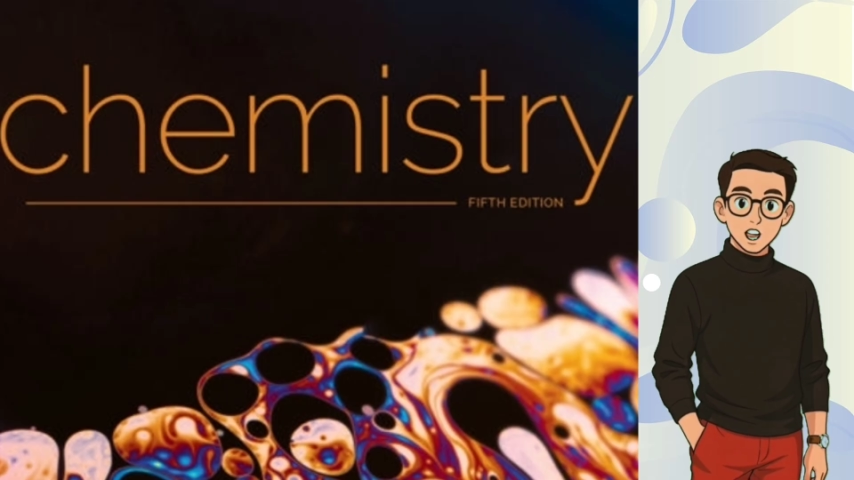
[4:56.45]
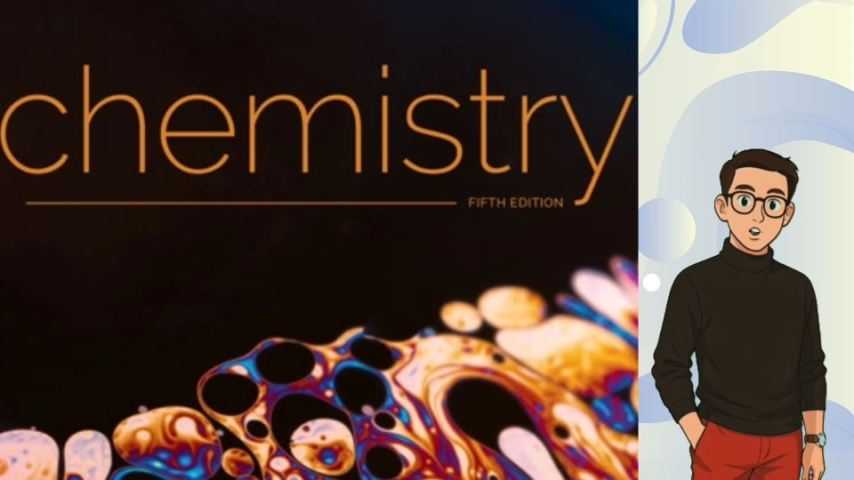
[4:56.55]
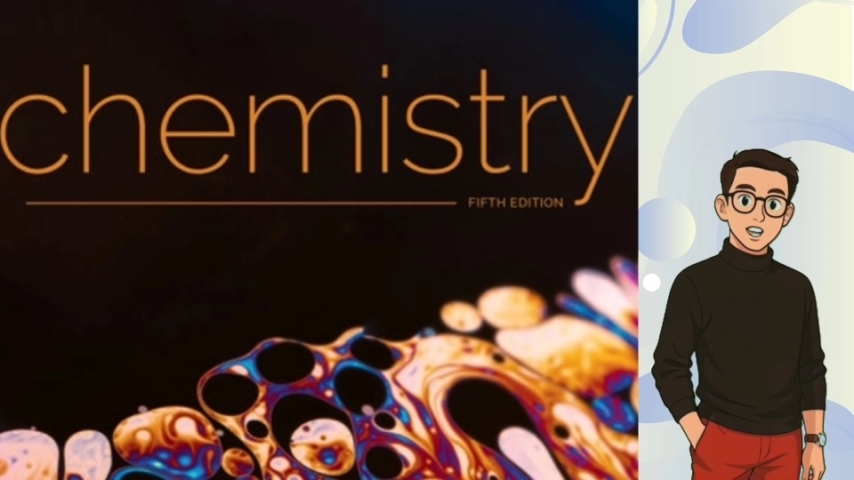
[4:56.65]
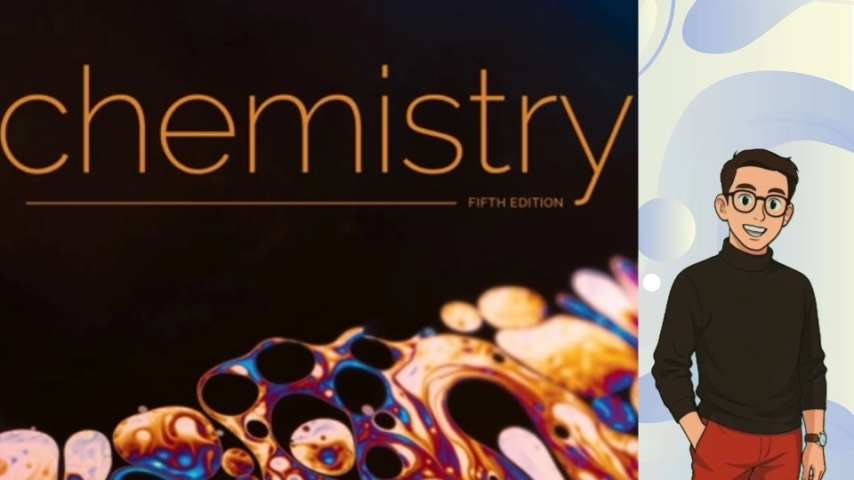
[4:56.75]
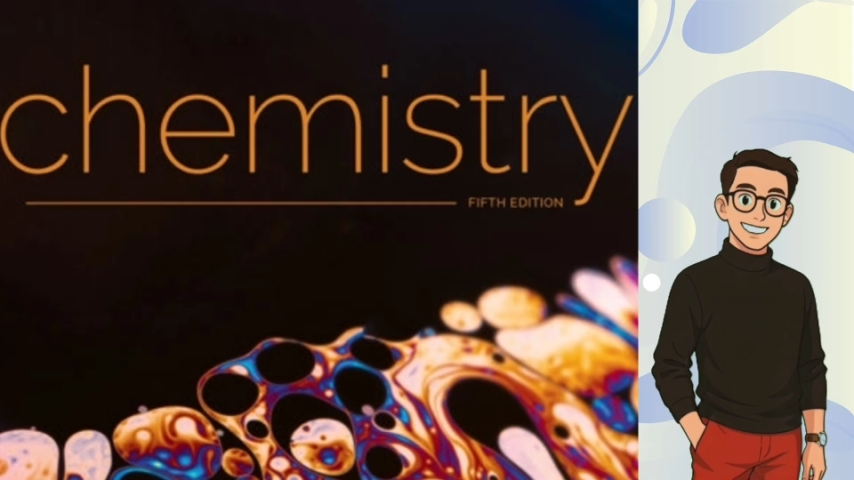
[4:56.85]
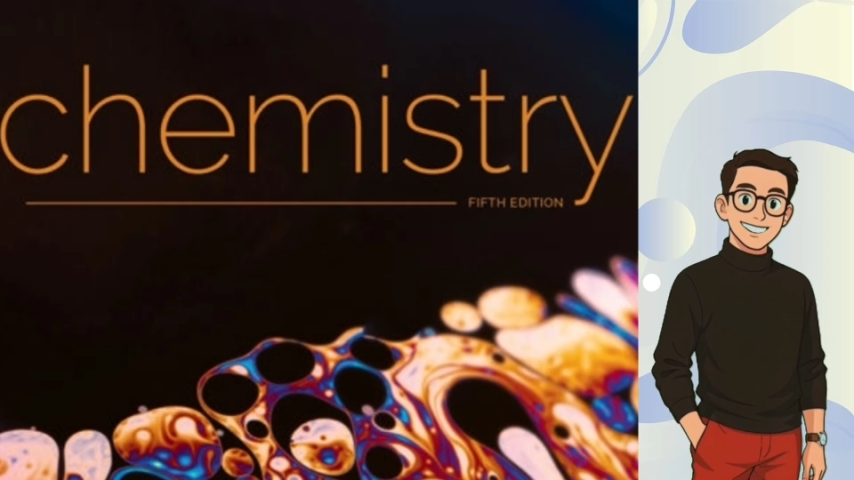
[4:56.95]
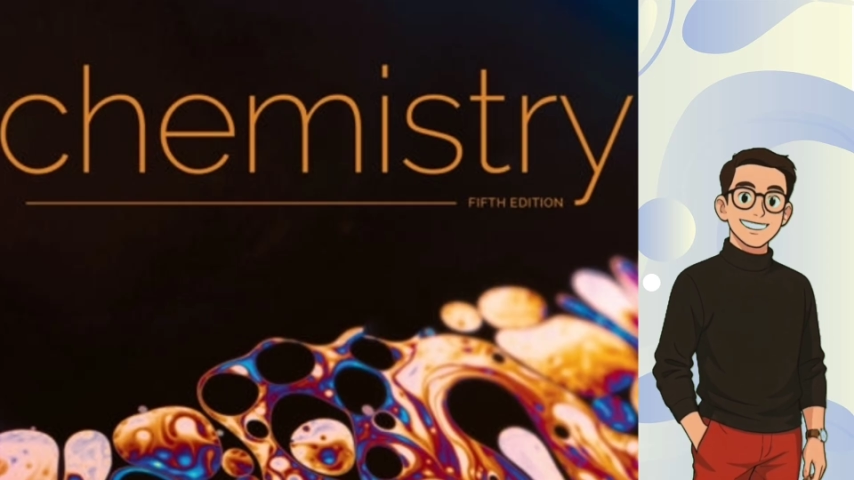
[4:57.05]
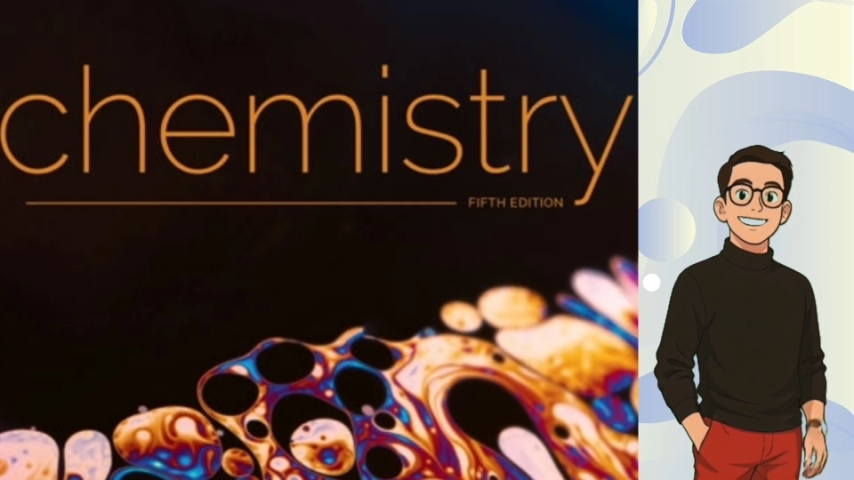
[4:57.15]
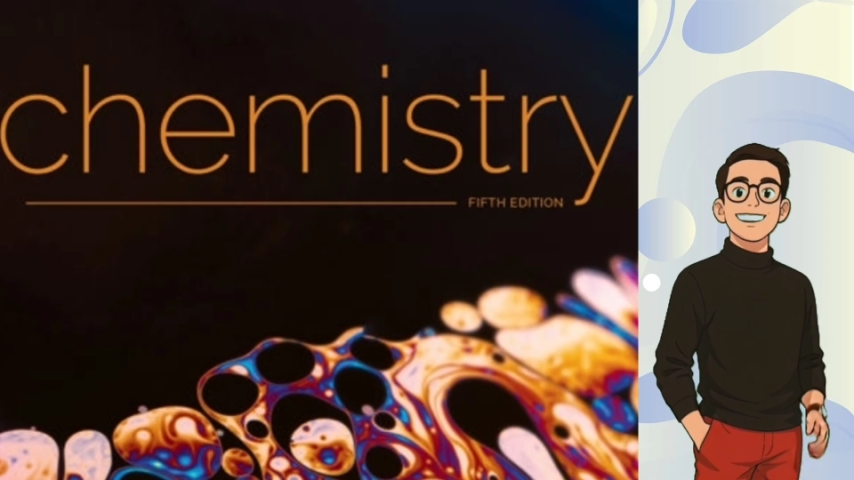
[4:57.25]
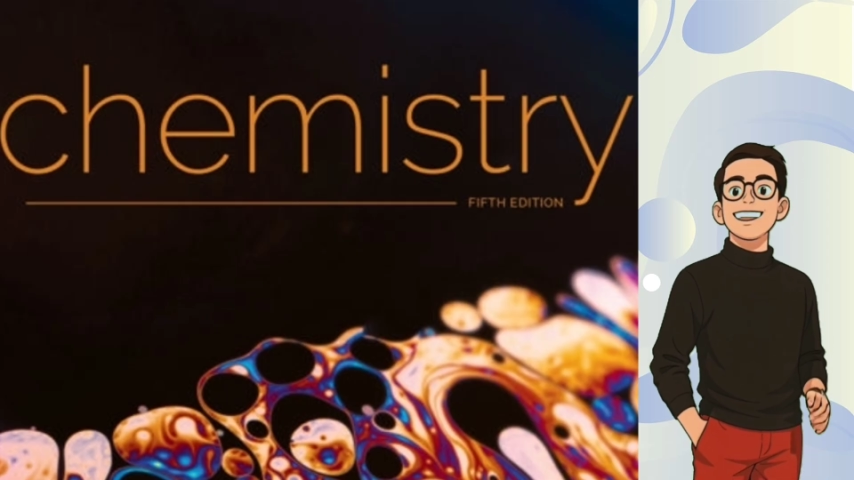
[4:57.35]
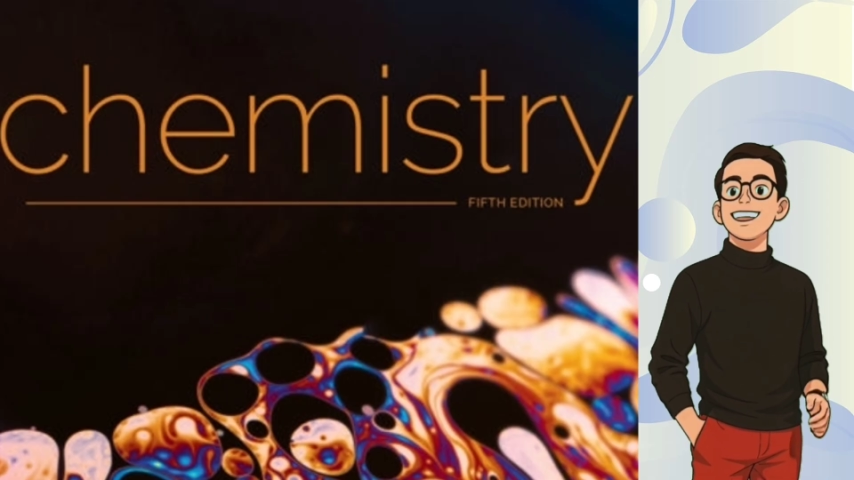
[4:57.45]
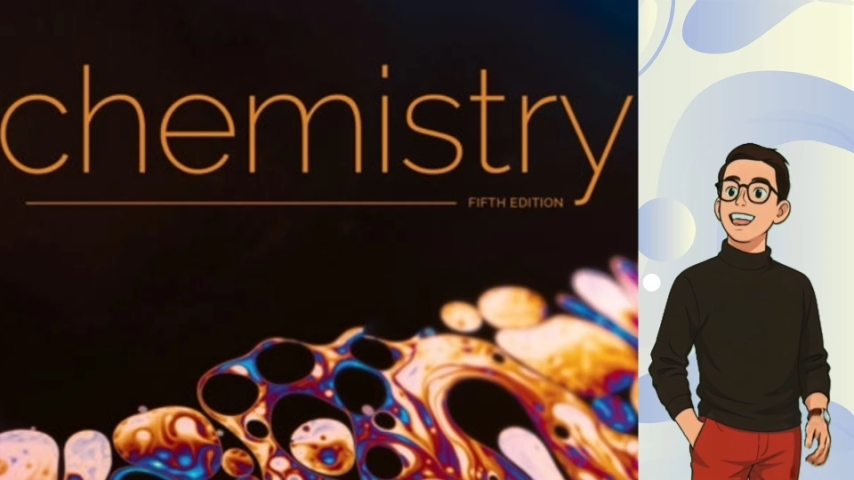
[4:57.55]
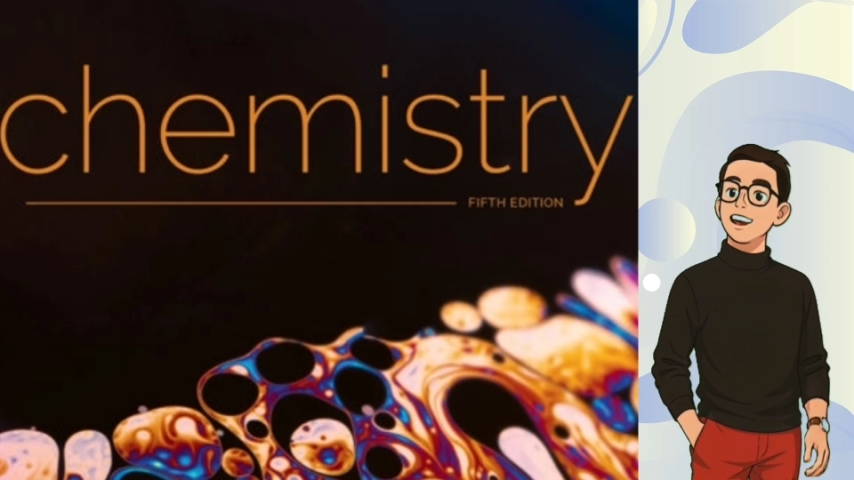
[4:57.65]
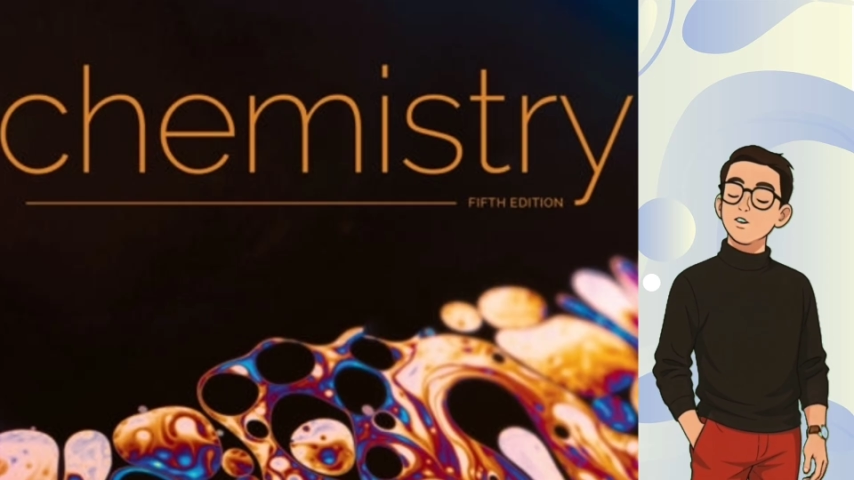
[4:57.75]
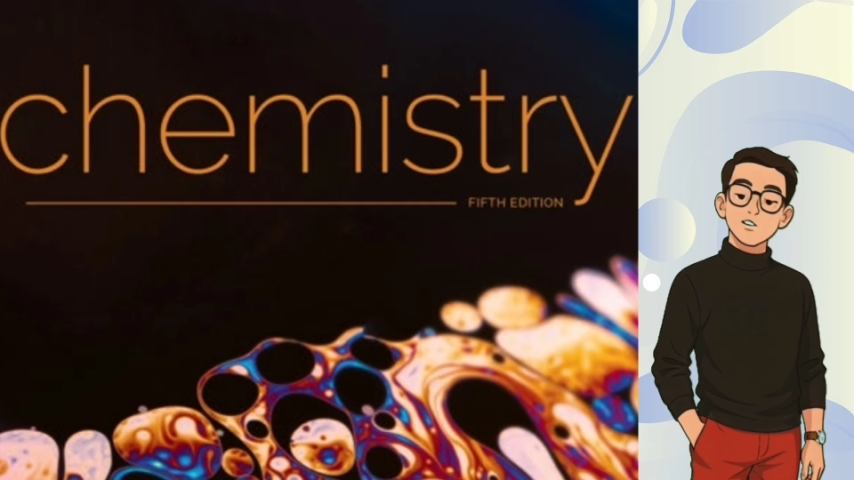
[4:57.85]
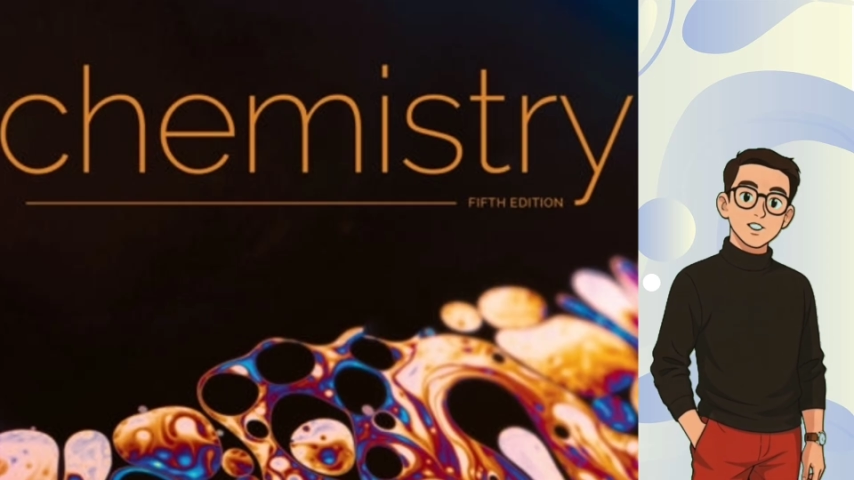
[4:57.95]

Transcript: changes the properties